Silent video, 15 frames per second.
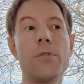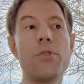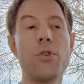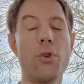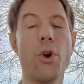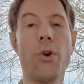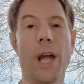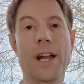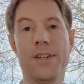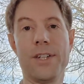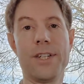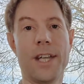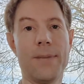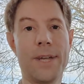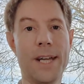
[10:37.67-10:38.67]
you're not
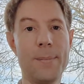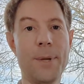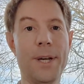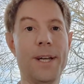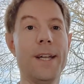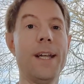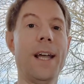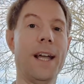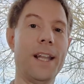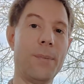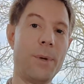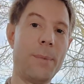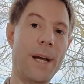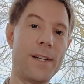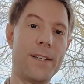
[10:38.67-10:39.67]
actually saving any money. And
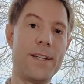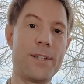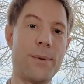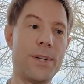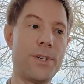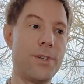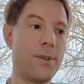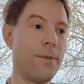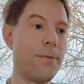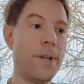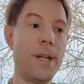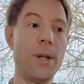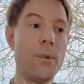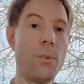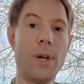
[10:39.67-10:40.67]
then we're back to this question of,
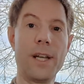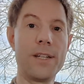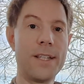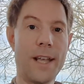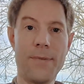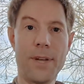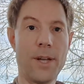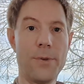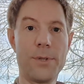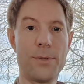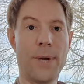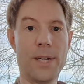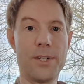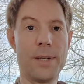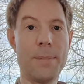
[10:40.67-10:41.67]
well, it's never going
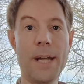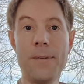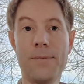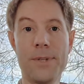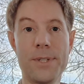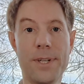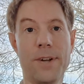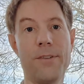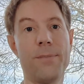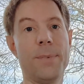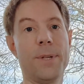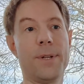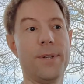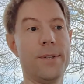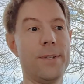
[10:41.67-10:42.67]
to actually pay for itself,
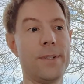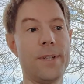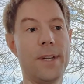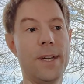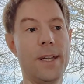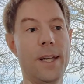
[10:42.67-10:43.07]
because